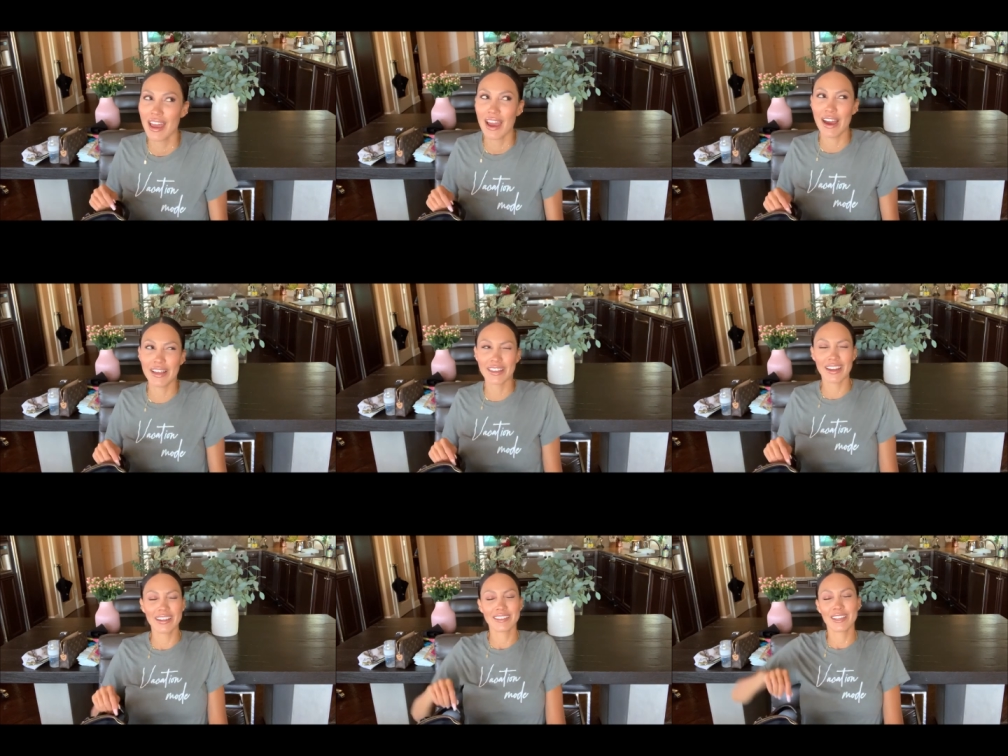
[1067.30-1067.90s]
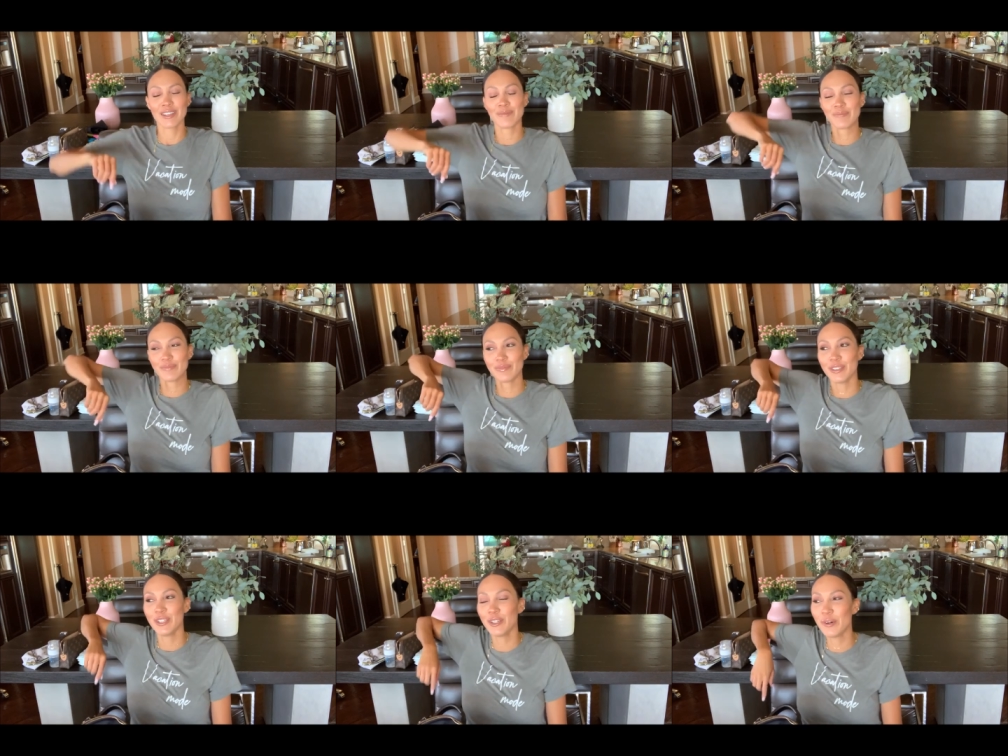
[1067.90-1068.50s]
and then I said,
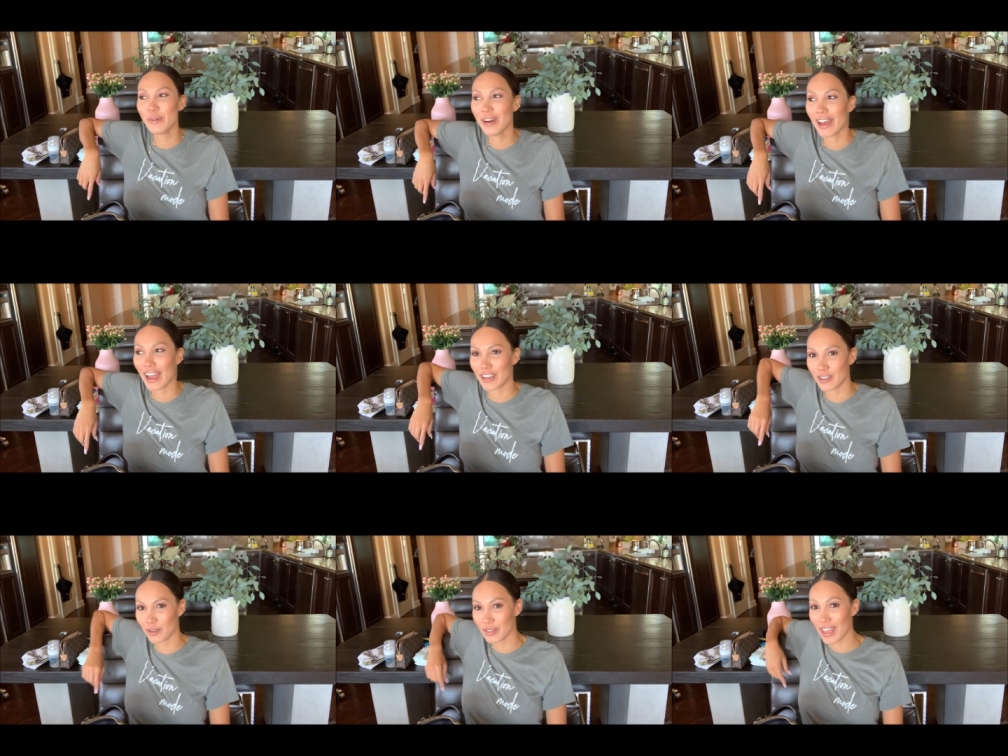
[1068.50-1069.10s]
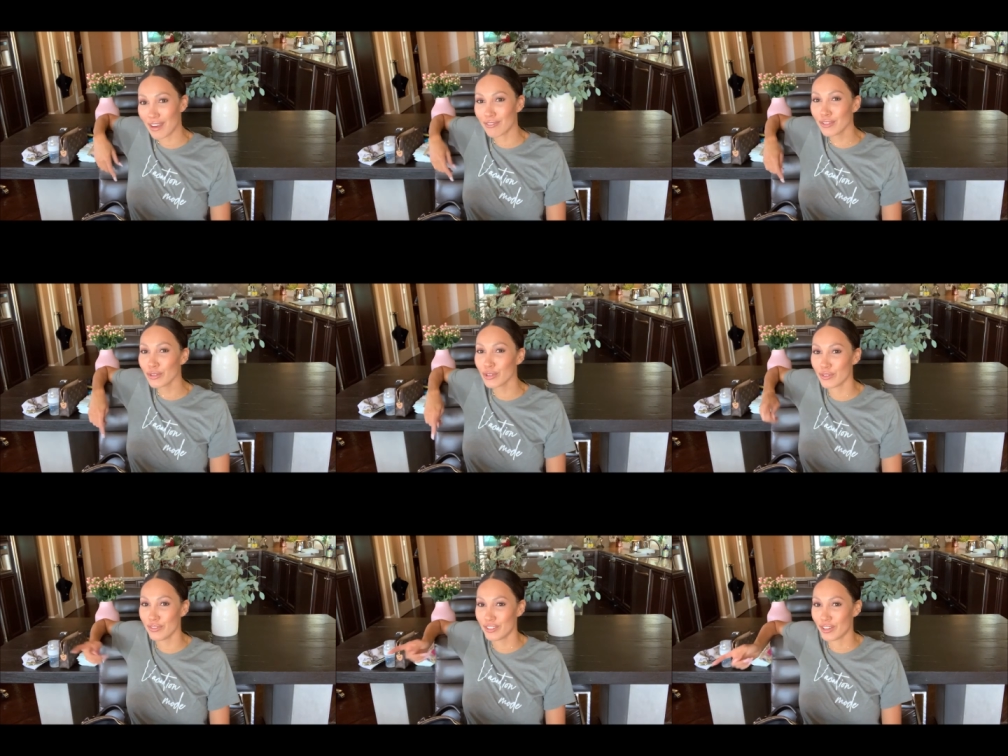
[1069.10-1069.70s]
you know what? I know they have a
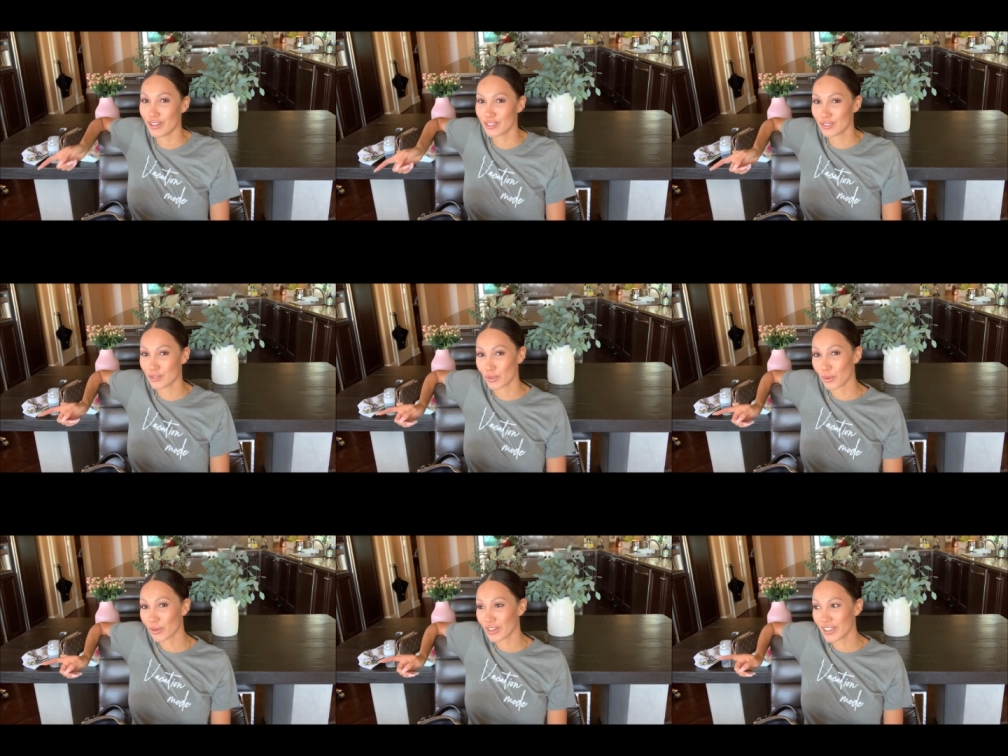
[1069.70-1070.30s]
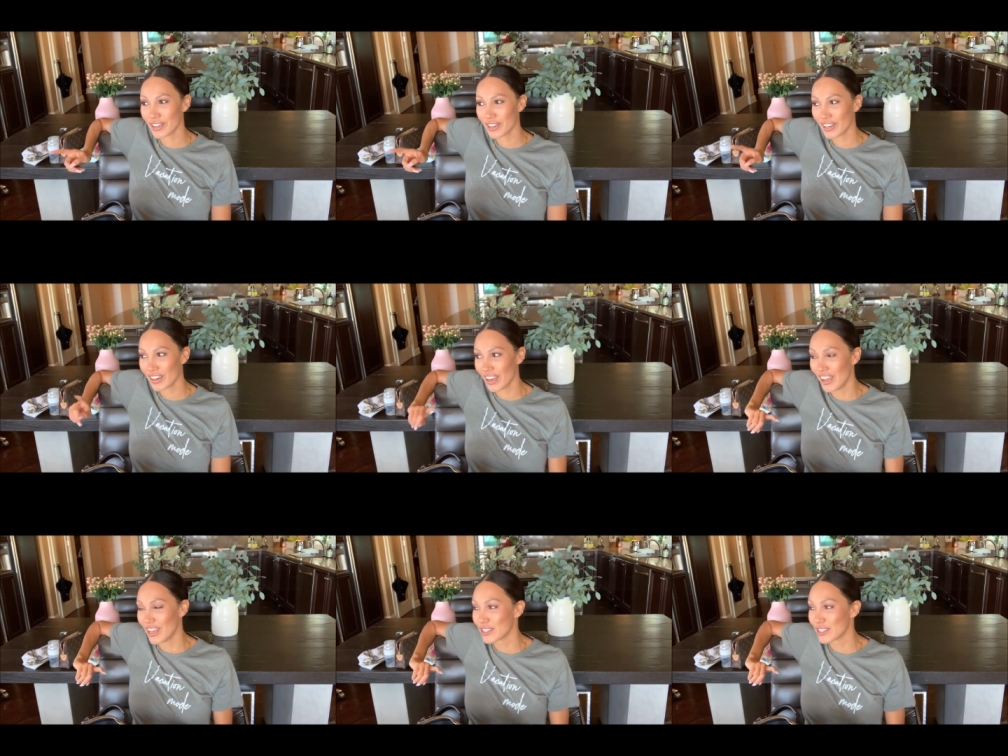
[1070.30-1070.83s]
Louis Vuitton store here,